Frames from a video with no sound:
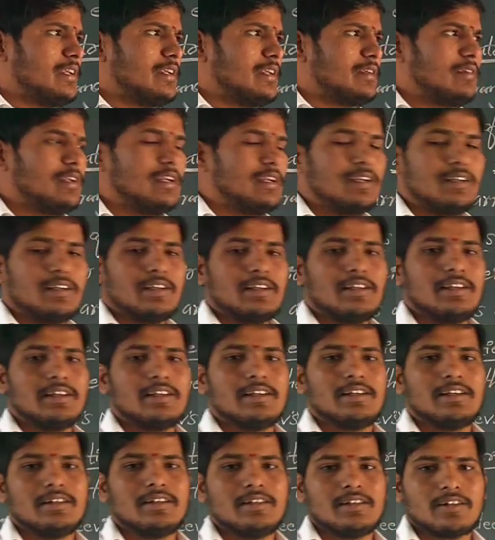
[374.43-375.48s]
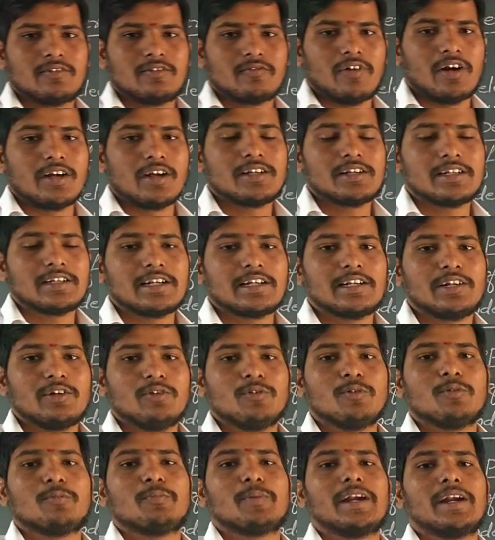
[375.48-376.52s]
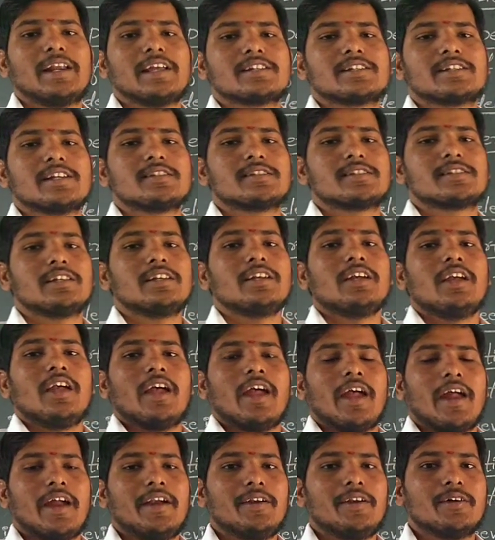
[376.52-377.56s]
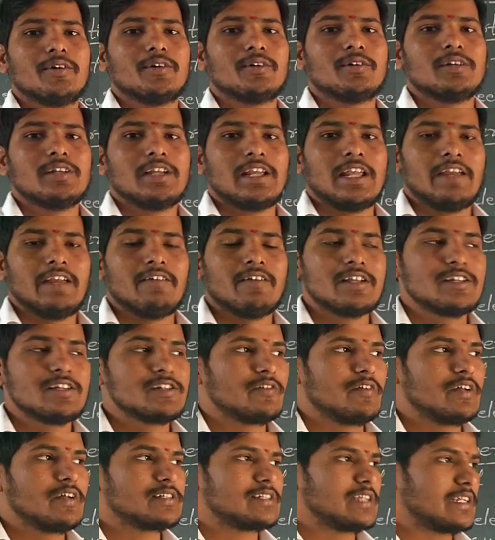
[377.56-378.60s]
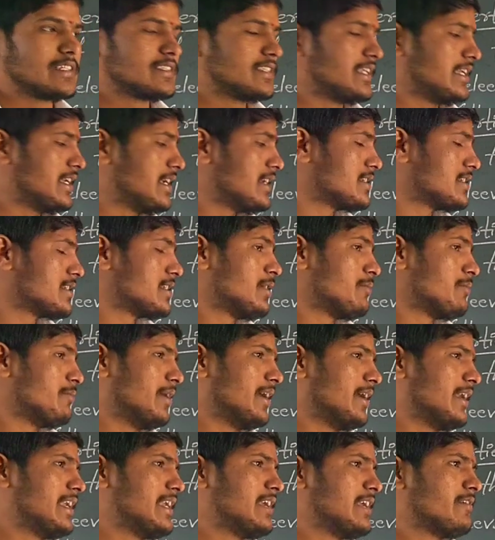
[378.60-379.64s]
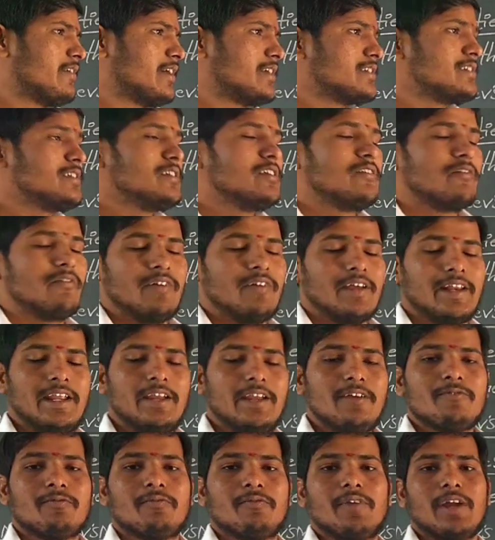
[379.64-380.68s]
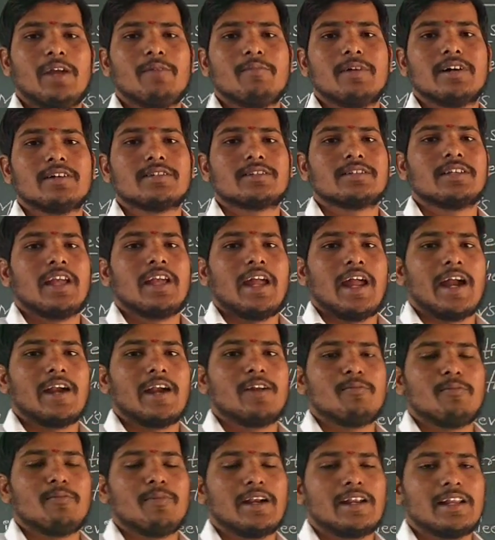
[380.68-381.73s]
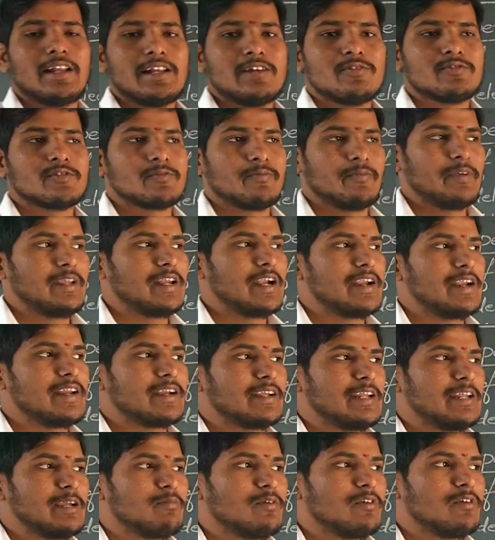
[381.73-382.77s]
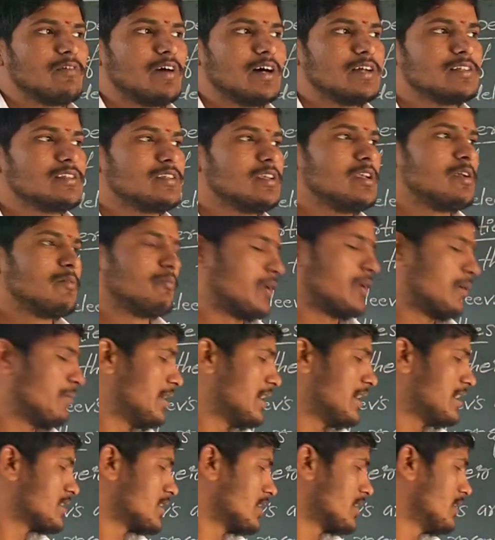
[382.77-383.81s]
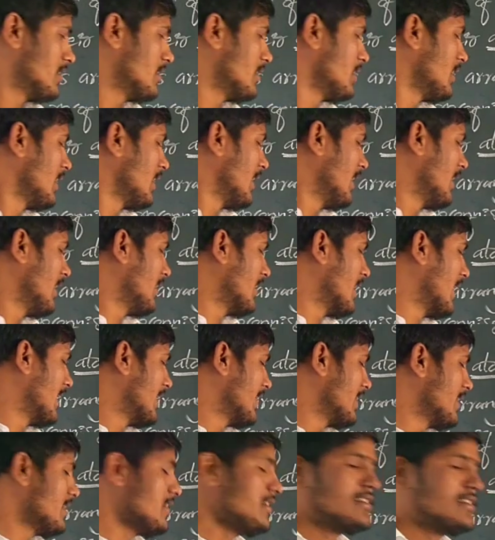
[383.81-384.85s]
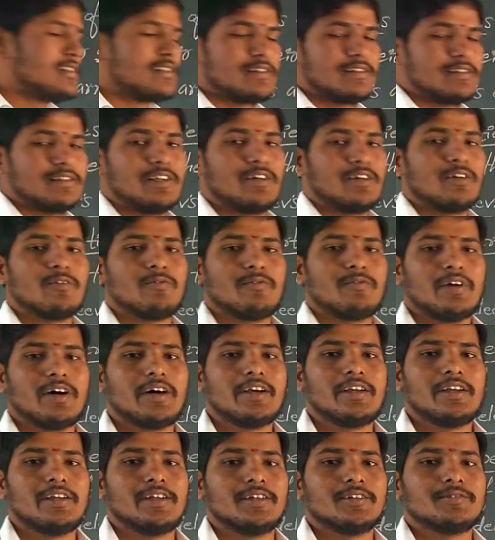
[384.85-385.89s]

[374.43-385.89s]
he quantitative predictions and eventual success. Mendeleev was very famous, and Mendeleev's periodic table was published in 1905.